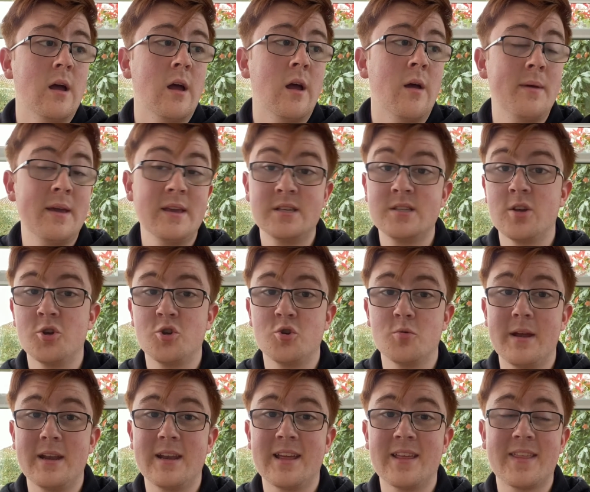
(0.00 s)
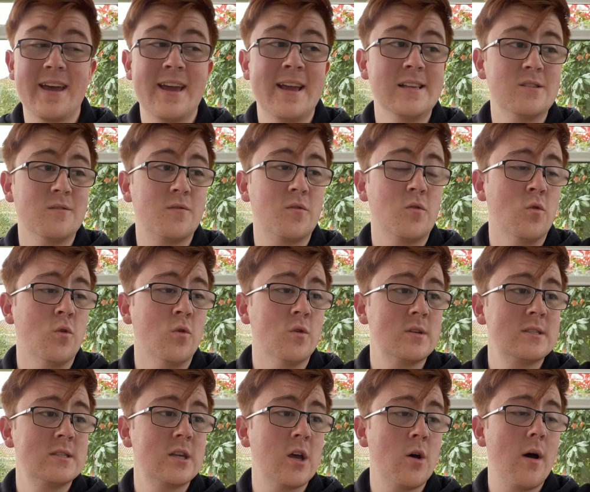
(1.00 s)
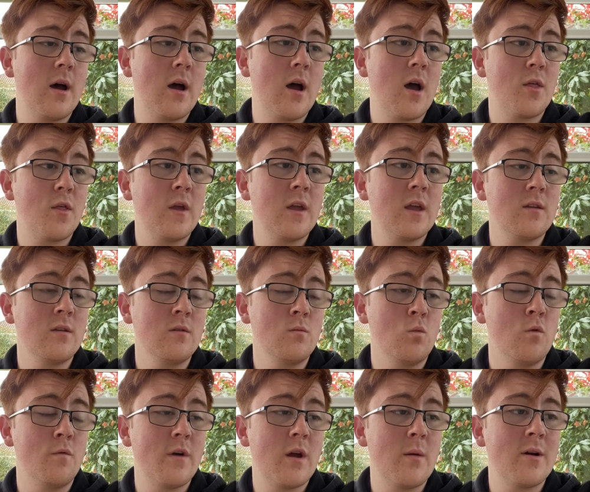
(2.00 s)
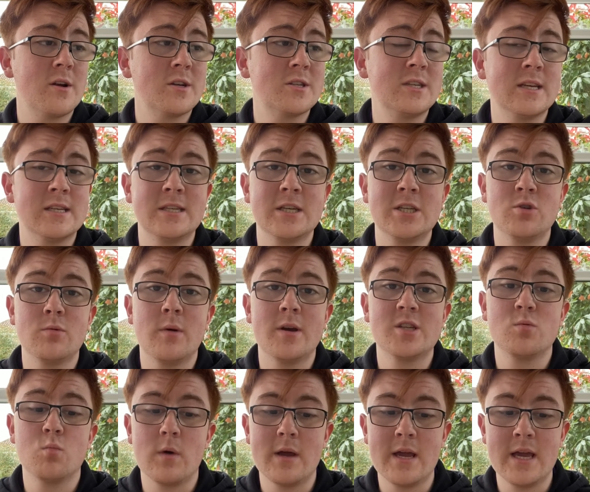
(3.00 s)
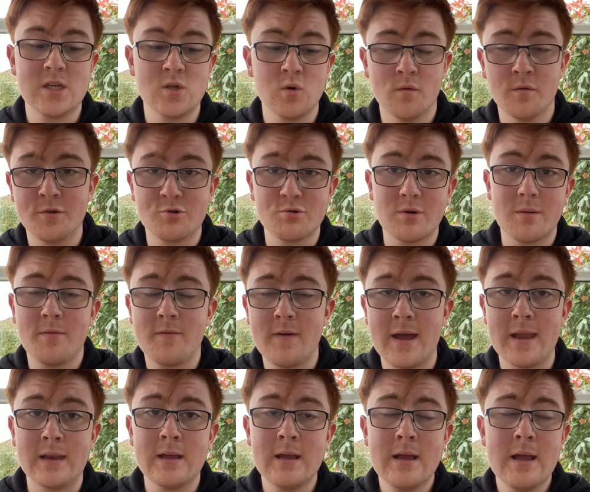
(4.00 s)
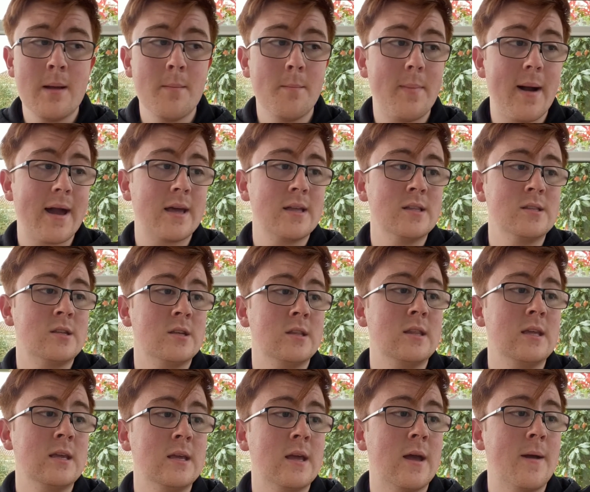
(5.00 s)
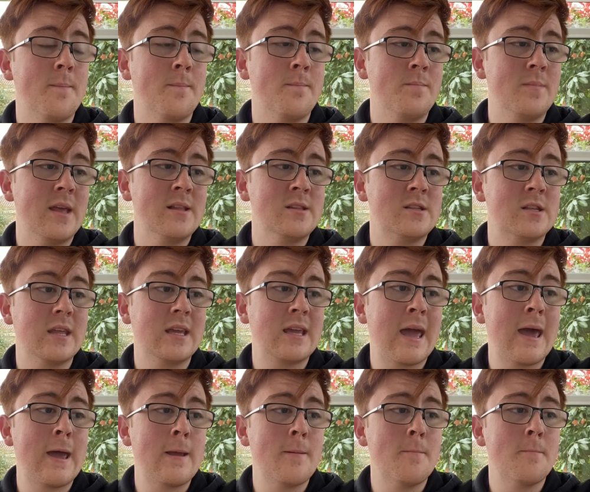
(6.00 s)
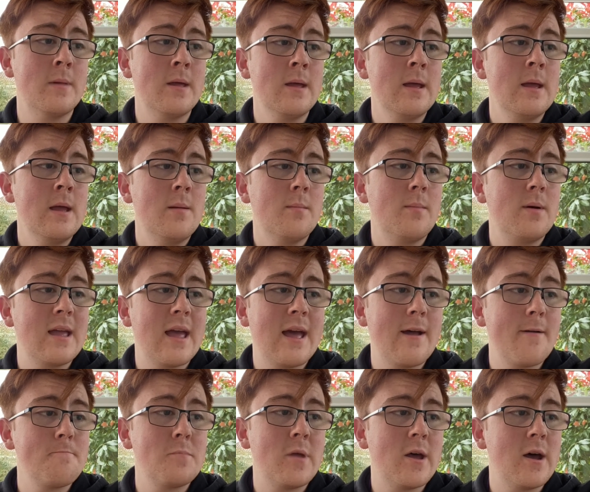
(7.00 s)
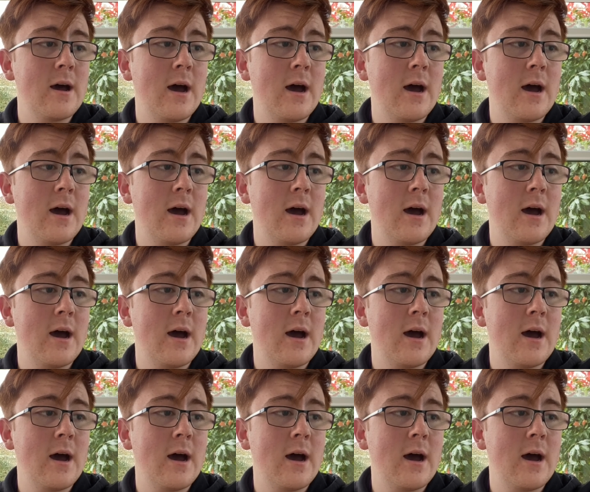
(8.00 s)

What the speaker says: His social media, that is, of course. So I think we'll very much see a situation where he's sort of drip fed back into the game. But yeah,